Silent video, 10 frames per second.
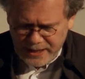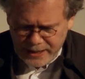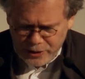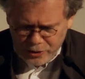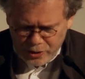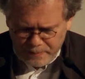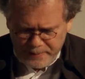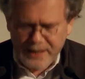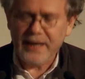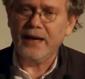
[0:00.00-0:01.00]
each
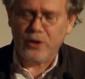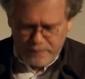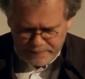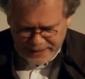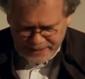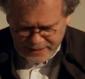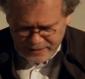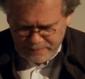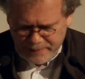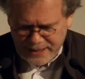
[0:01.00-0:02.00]
copy
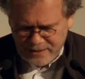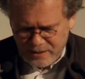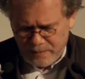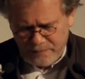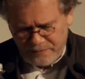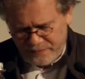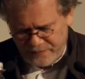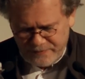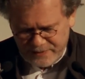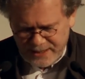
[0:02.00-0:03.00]
accompanied by some
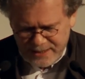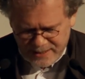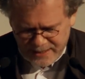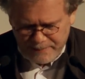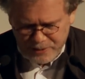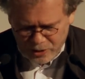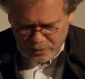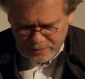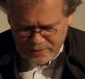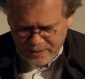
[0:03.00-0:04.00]
50
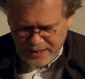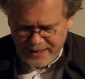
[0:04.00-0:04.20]
snapshots